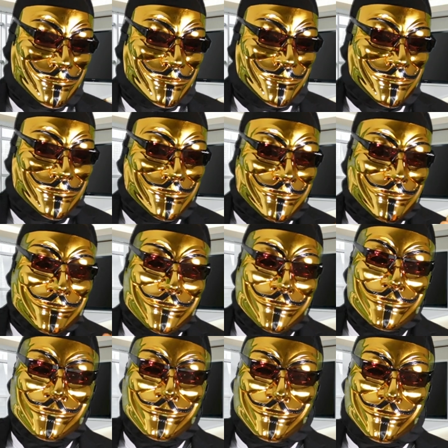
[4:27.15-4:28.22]
However, do
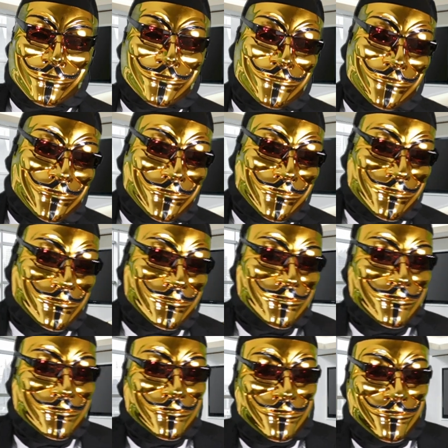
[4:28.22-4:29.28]
you know how much money
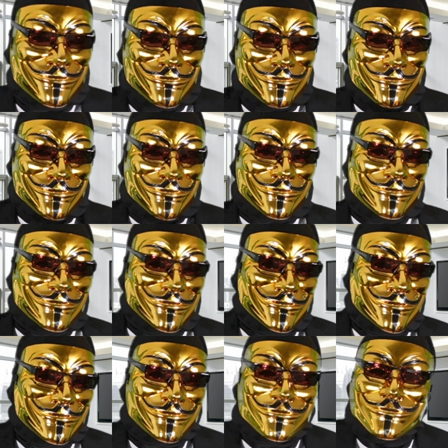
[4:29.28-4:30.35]
is being spent
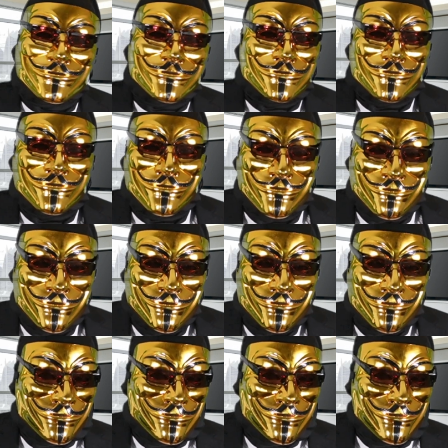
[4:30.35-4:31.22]
and where that's going?